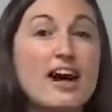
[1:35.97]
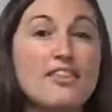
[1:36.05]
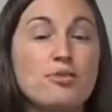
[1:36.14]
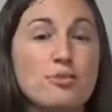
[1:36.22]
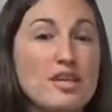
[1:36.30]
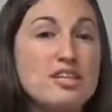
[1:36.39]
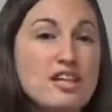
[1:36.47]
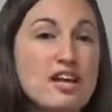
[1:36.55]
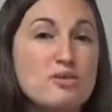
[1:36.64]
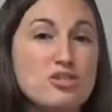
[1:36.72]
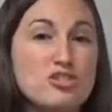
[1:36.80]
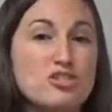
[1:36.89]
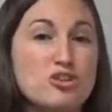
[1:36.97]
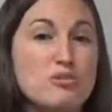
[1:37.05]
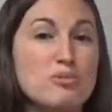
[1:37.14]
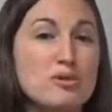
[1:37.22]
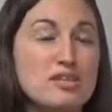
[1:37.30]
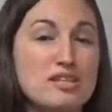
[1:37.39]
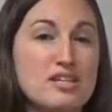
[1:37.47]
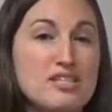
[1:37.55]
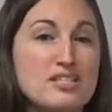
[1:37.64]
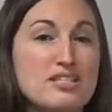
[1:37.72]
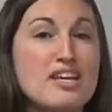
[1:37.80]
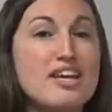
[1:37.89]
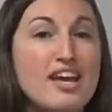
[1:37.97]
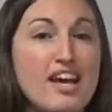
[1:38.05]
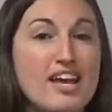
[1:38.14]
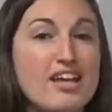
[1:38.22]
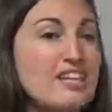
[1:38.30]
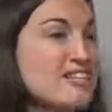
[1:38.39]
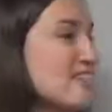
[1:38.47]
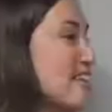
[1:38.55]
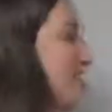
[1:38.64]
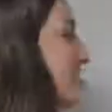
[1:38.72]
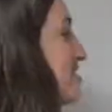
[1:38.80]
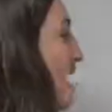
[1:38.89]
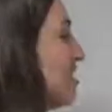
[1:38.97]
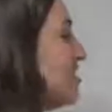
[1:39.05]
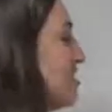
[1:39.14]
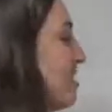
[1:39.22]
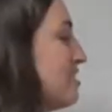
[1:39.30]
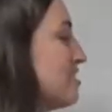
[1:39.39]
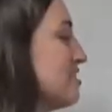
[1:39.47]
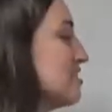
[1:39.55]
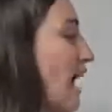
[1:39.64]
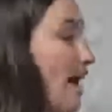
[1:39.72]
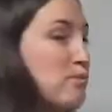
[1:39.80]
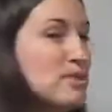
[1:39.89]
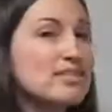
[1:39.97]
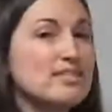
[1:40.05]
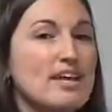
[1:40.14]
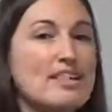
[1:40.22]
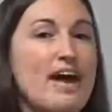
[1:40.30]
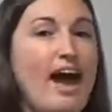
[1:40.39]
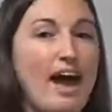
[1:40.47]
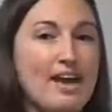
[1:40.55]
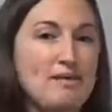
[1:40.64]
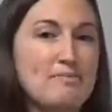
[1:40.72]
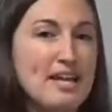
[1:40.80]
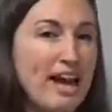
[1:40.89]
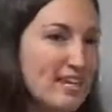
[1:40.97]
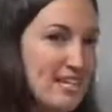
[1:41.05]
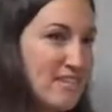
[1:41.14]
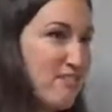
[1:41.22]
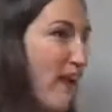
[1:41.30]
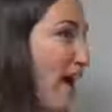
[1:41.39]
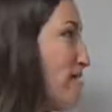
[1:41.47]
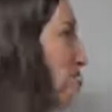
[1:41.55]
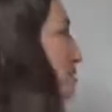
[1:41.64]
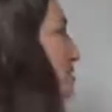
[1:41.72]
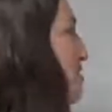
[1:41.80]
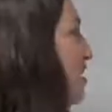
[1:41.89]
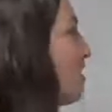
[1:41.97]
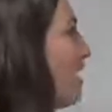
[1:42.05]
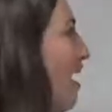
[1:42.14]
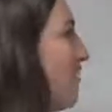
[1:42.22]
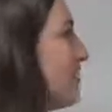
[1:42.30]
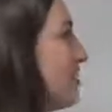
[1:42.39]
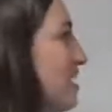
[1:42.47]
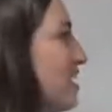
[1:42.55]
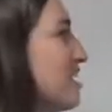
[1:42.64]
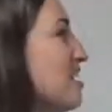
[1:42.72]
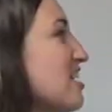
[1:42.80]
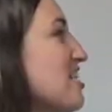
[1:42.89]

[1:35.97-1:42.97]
And the way that I would interpret this is exactly like this. I would say that I am 95% confident